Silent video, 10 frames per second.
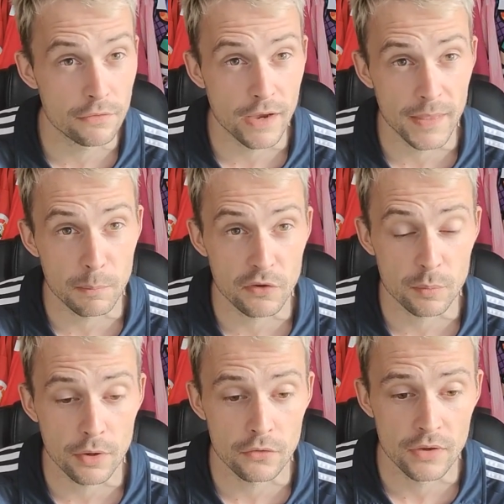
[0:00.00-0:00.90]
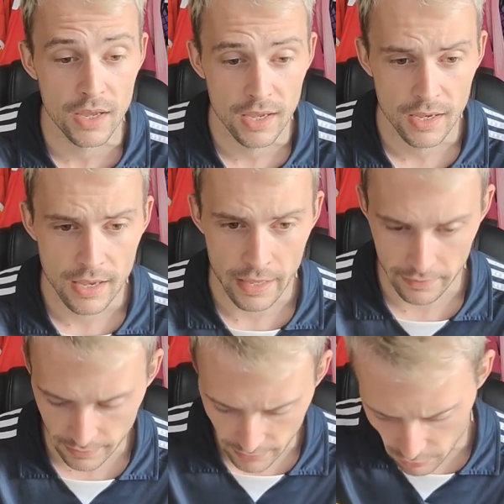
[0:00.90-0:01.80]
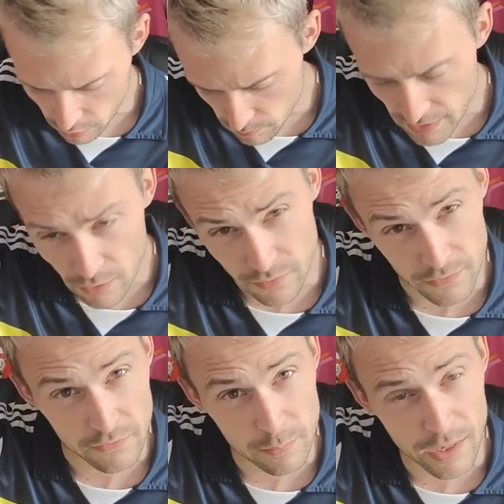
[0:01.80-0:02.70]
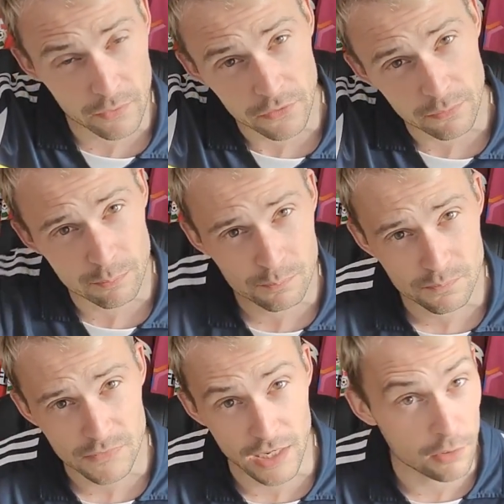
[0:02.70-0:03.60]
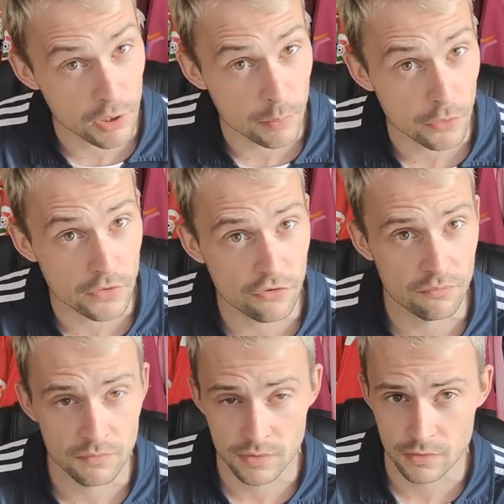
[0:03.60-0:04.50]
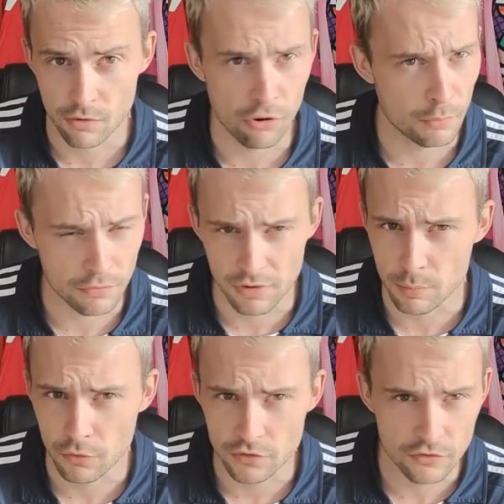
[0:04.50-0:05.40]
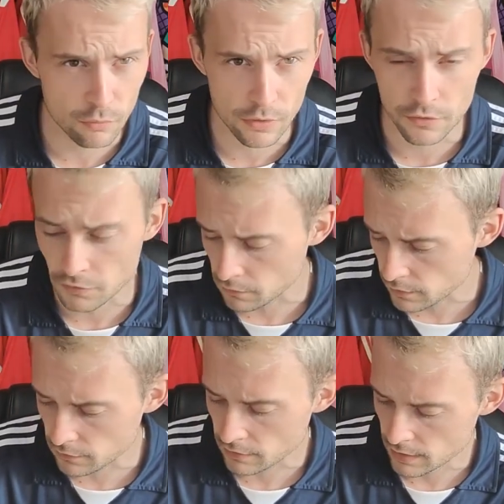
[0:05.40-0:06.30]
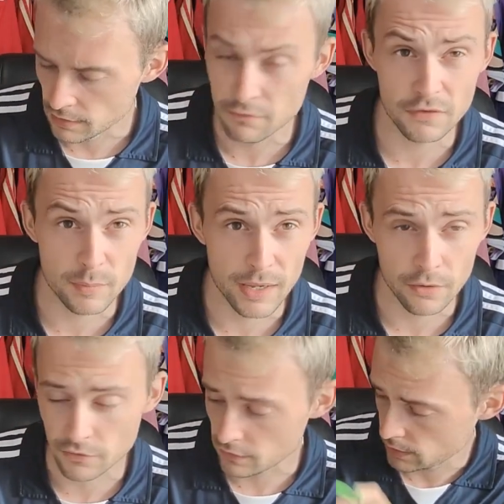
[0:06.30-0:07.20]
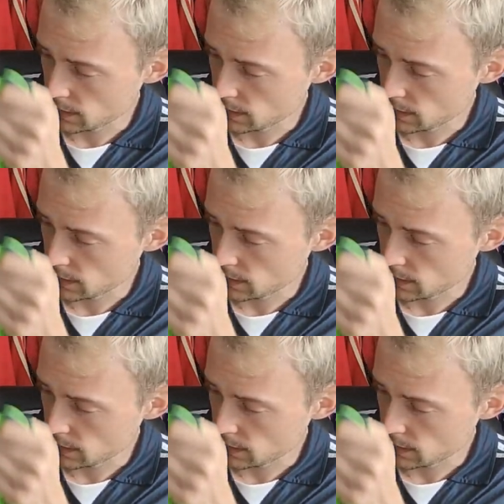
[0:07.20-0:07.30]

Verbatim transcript: find them, I suppose. I think I got them down to fifty pounds, including postage. Or it was free postage, one of those two things. fifty pounds.